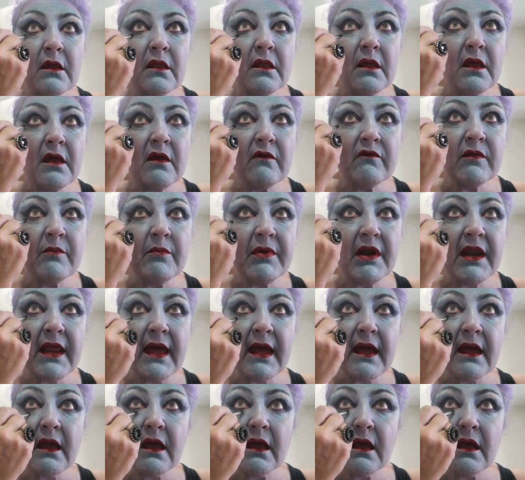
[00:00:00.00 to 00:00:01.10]
heavy
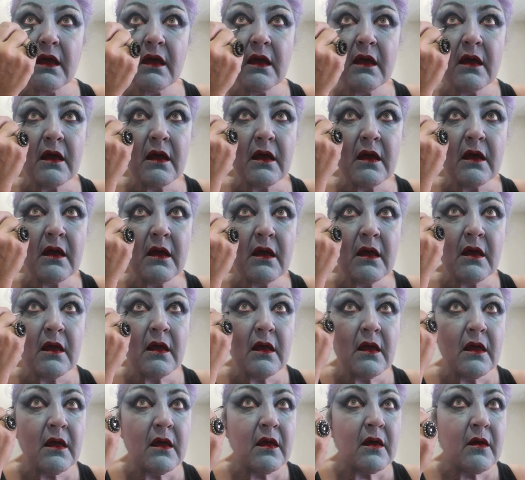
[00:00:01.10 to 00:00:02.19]
black,
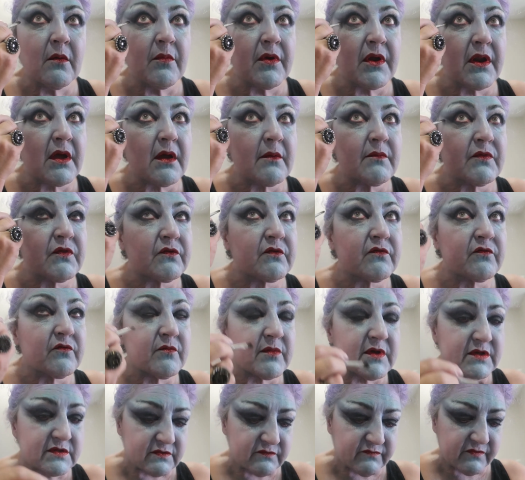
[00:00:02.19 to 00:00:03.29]
but I'm sort of
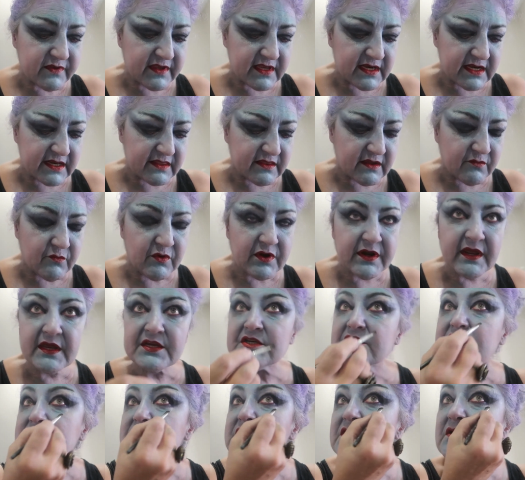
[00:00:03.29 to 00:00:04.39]
almost feeling that what I
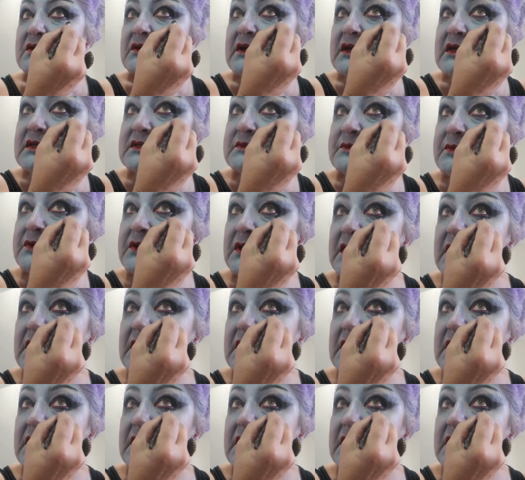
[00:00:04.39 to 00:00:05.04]
should do is put